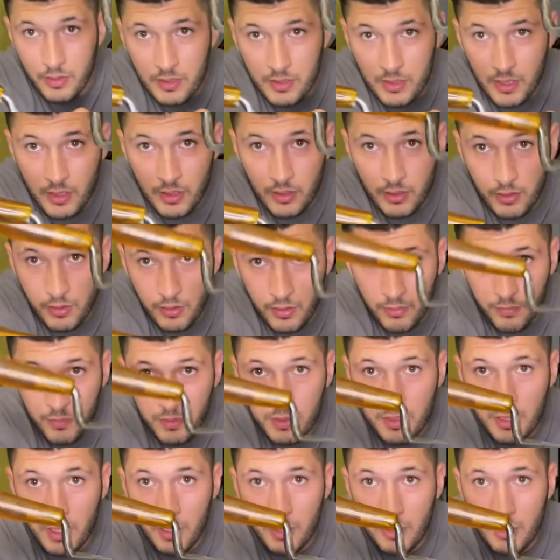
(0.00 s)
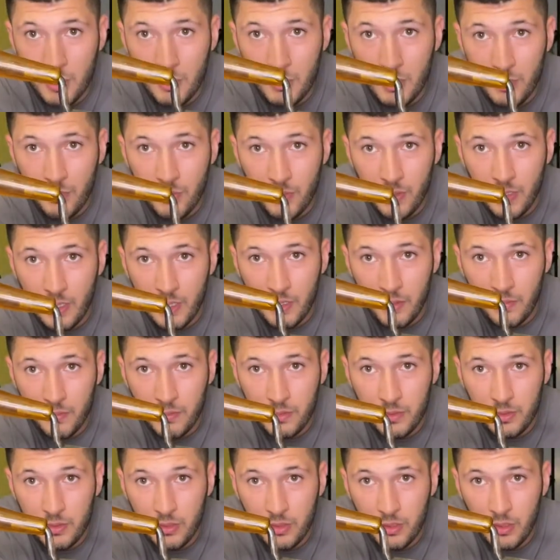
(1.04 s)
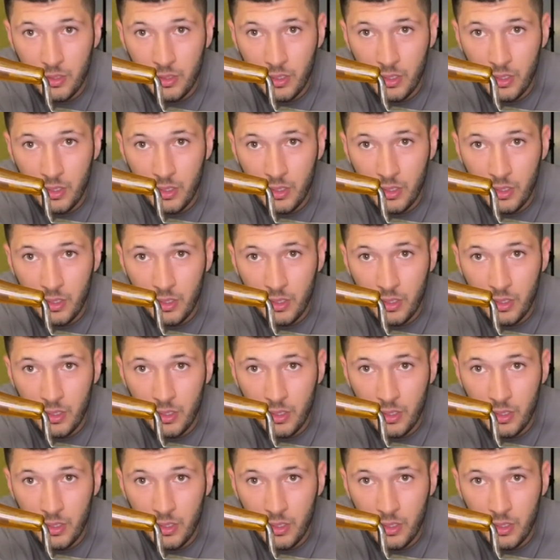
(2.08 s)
see the two different lifts.